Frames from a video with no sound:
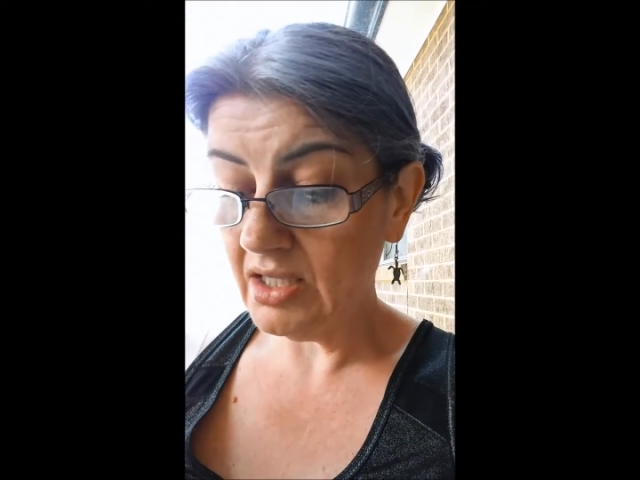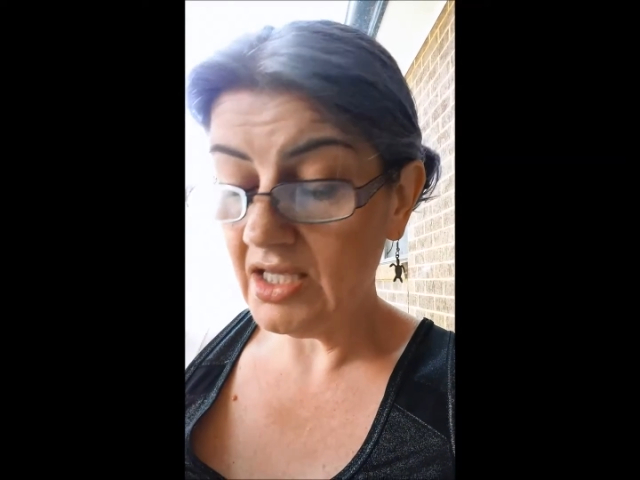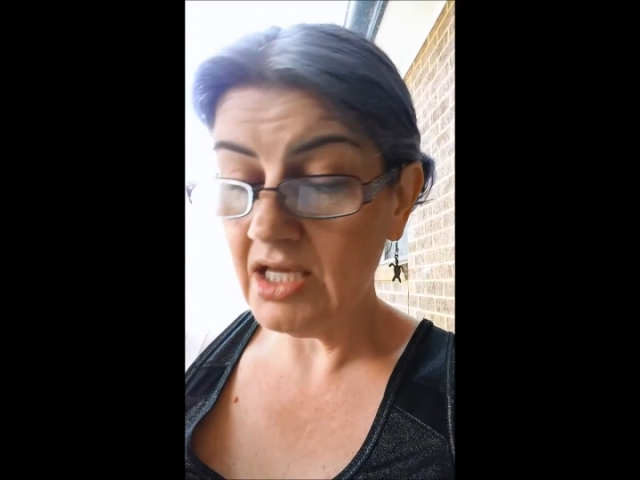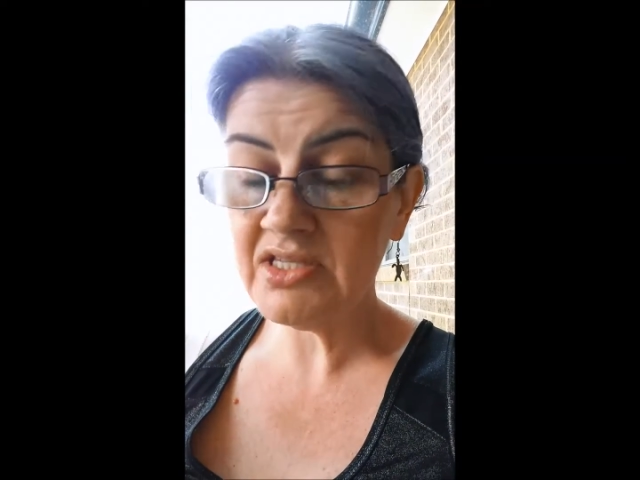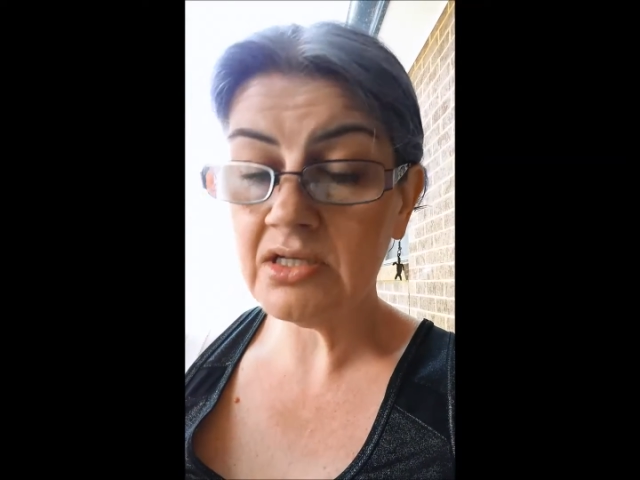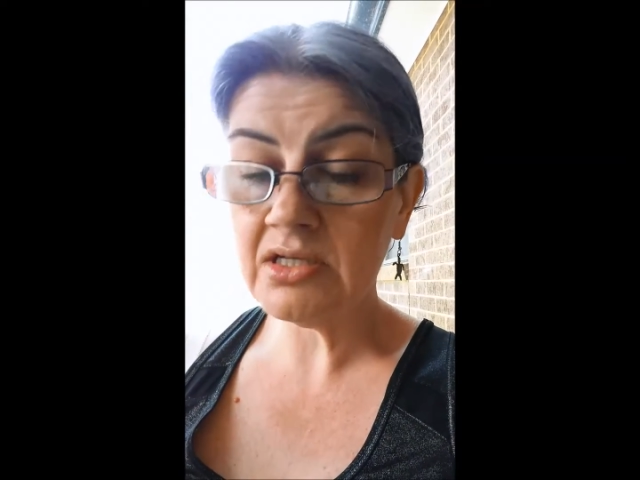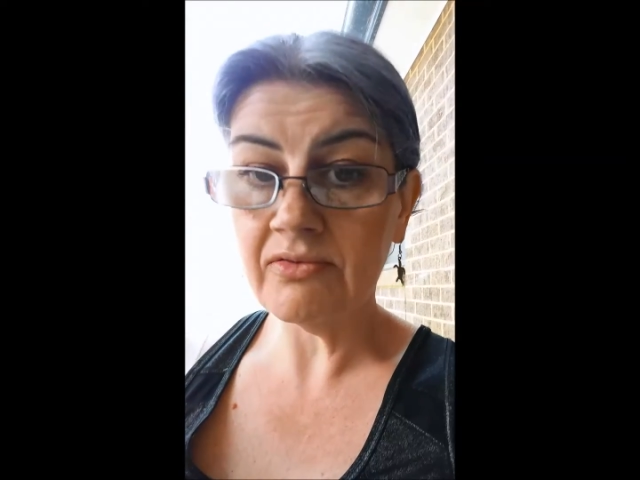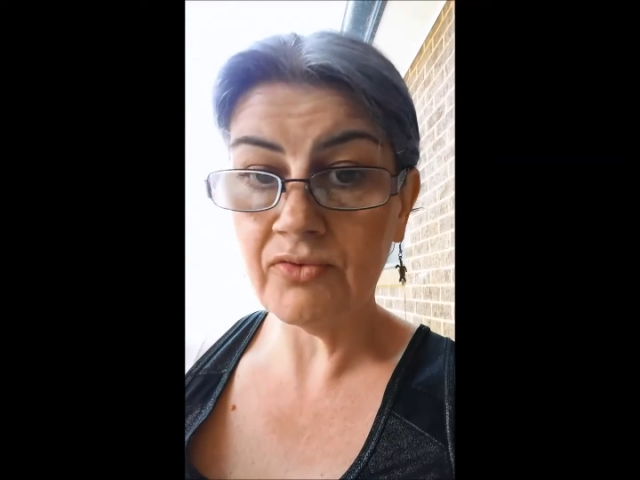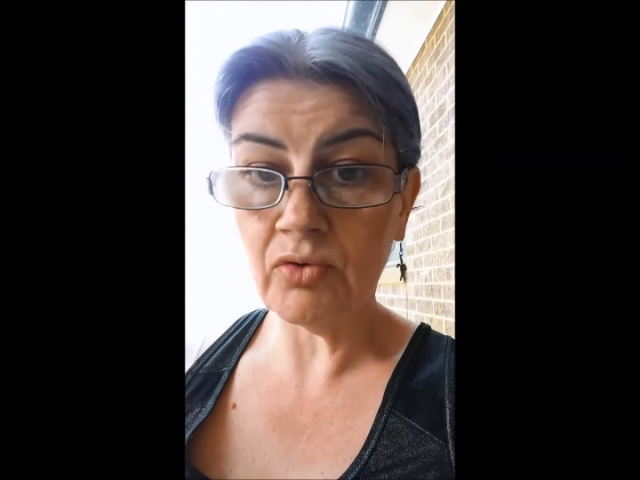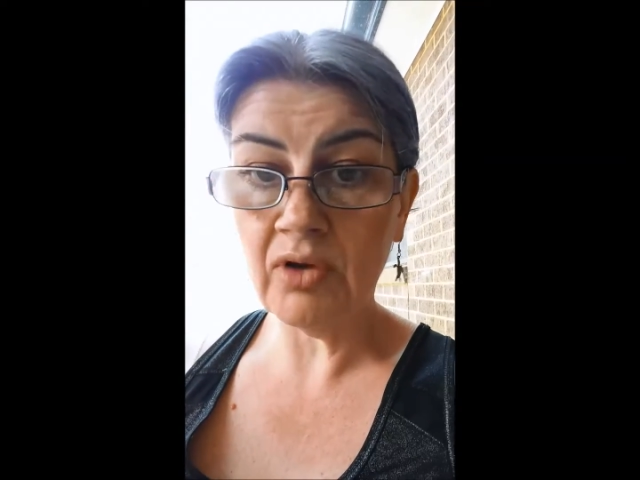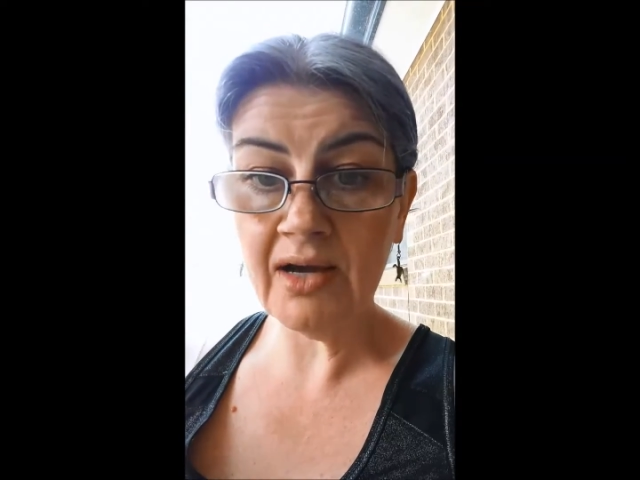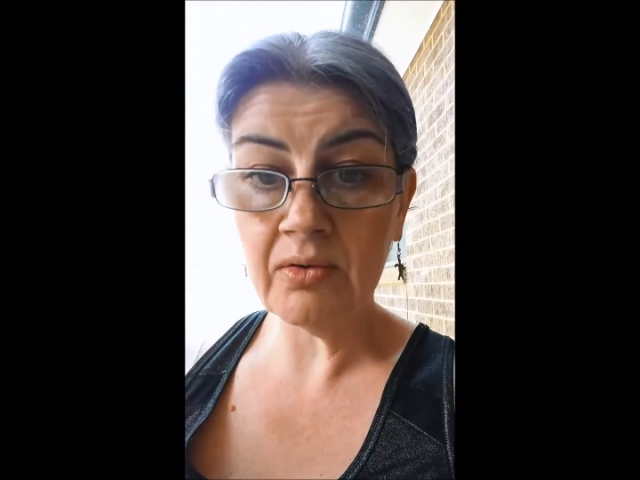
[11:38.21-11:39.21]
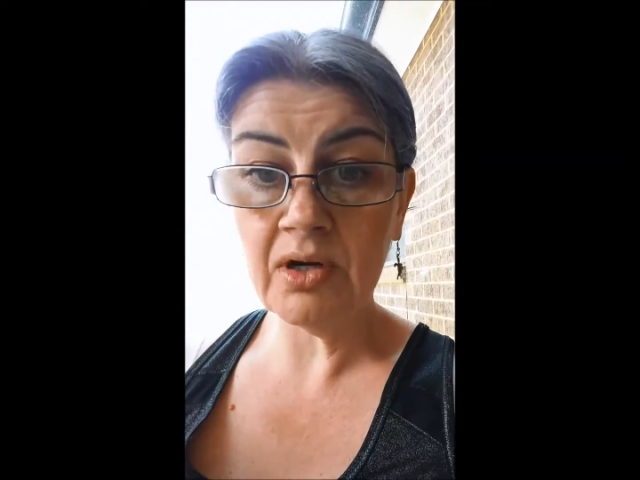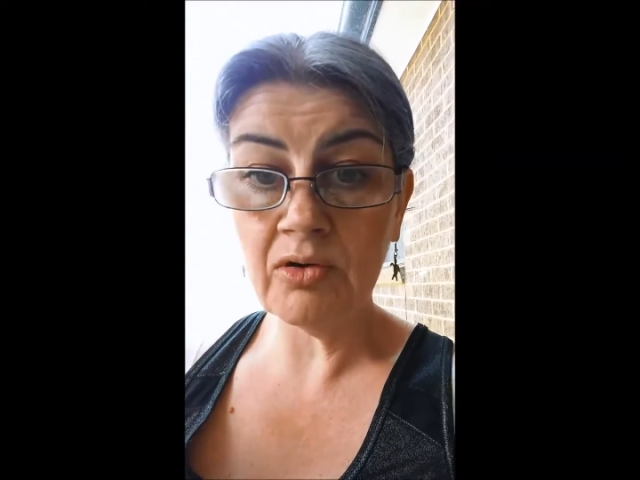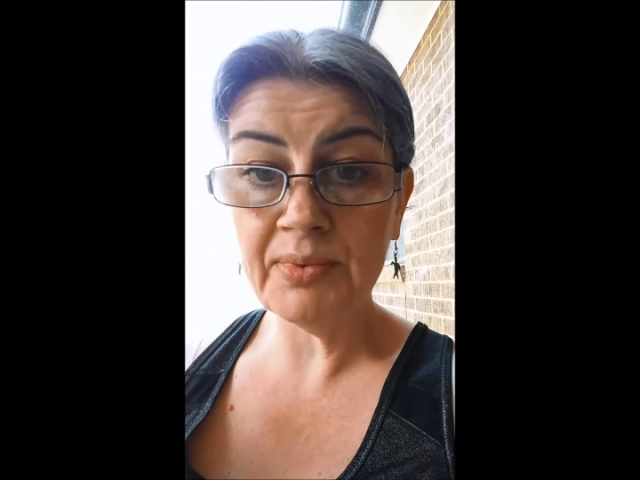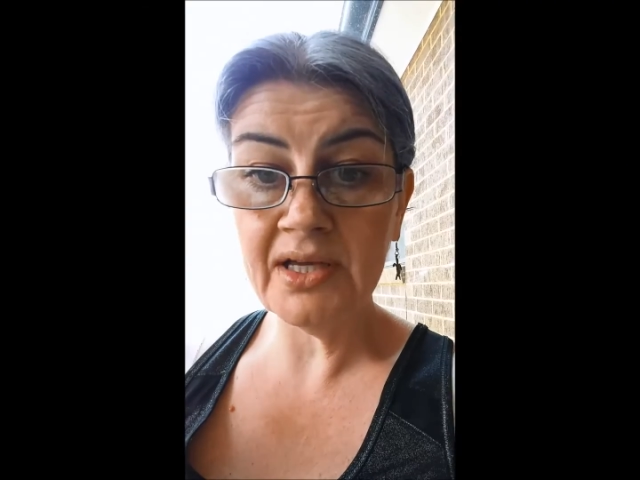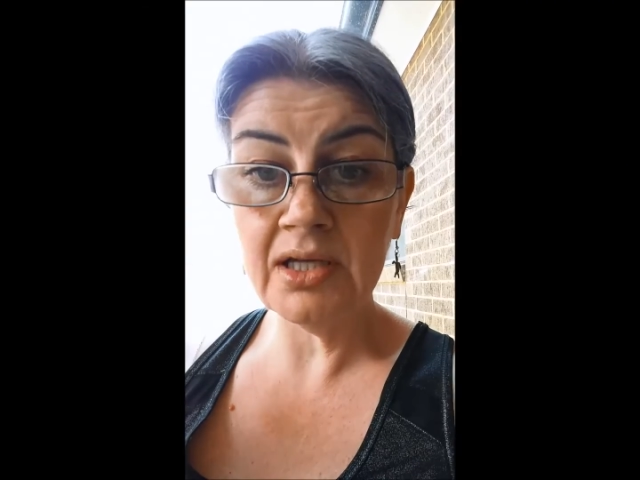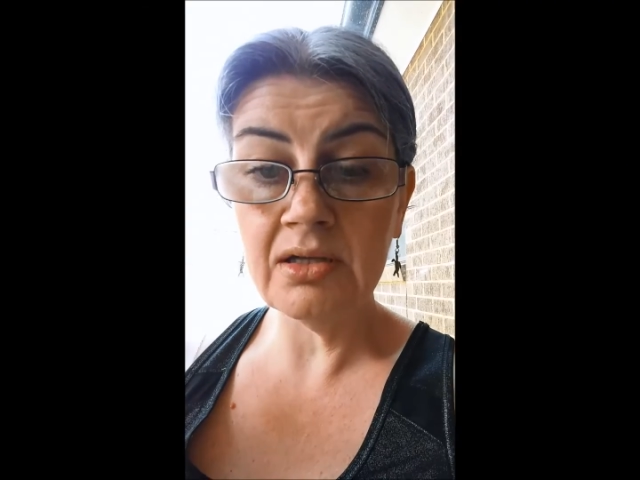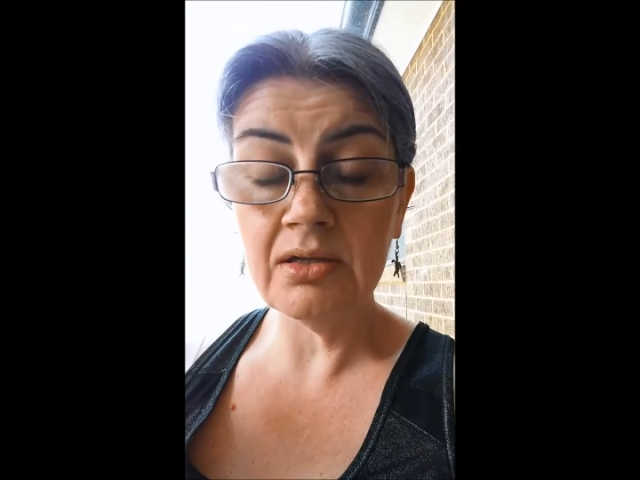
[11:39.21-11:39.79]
if it's going to fall out, it'll be